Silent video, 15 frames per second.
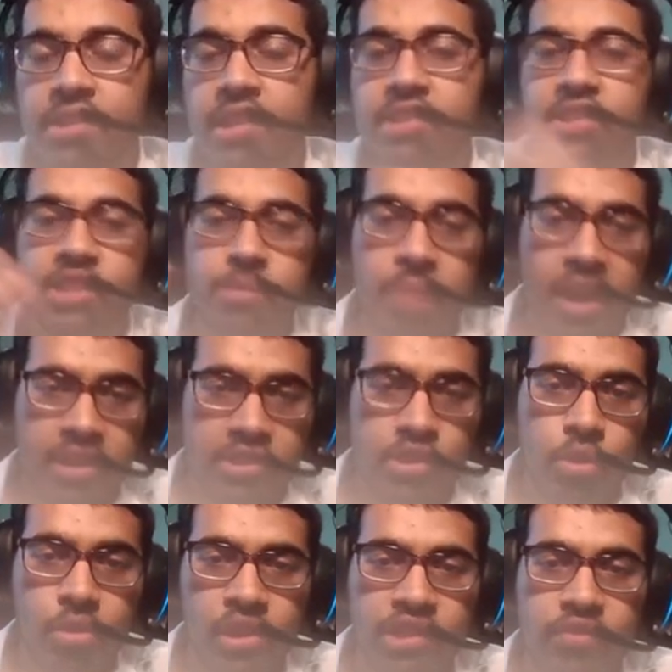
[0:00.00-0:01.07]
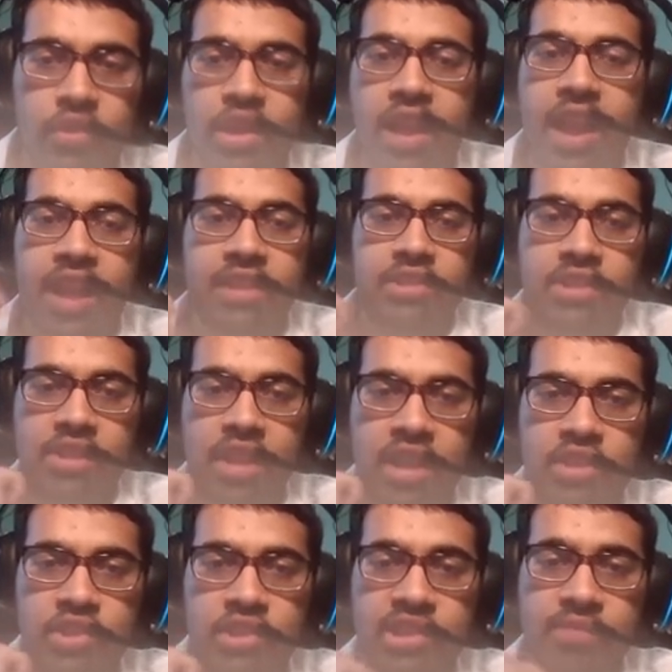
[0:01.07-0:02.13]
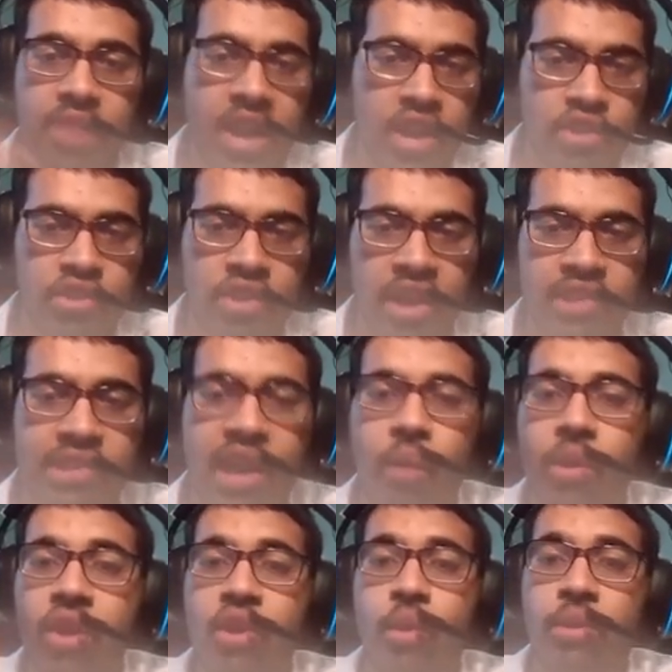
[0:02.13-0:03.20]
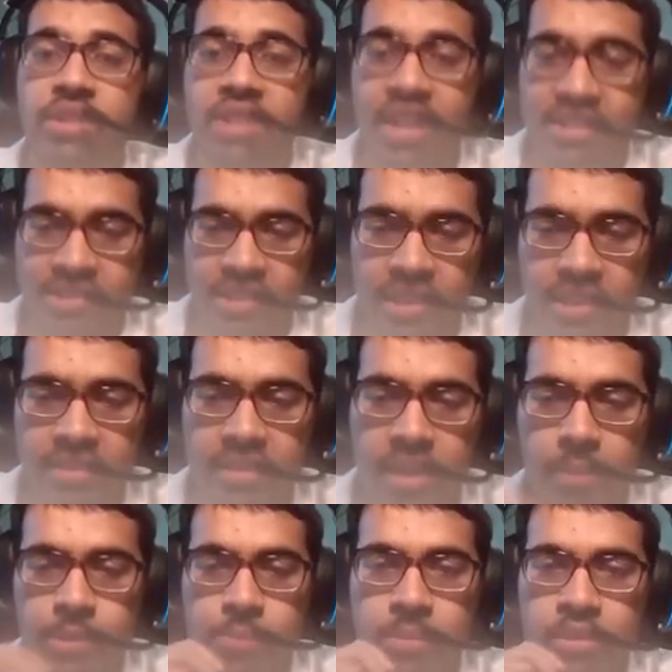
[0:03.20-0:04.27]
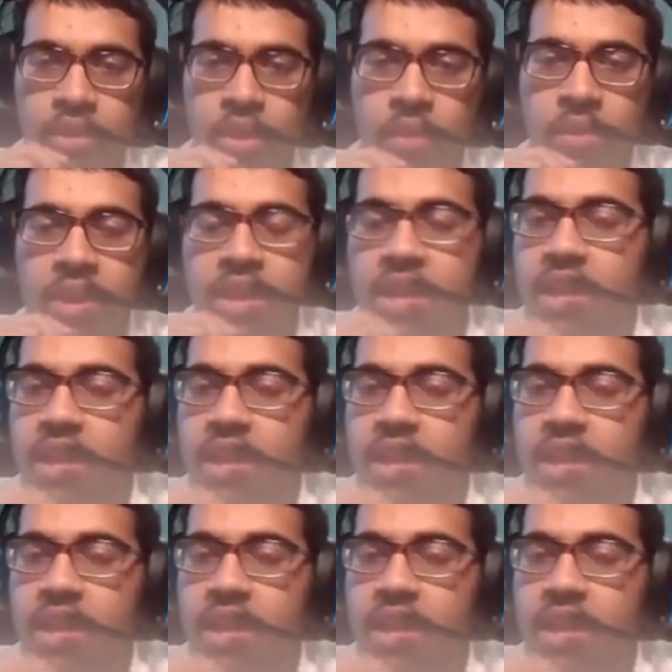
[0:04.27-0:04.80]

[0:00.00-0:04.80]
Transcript: This is my tier list for the 18 nations of Asia, guys. I want to know what you guys think in the comments below.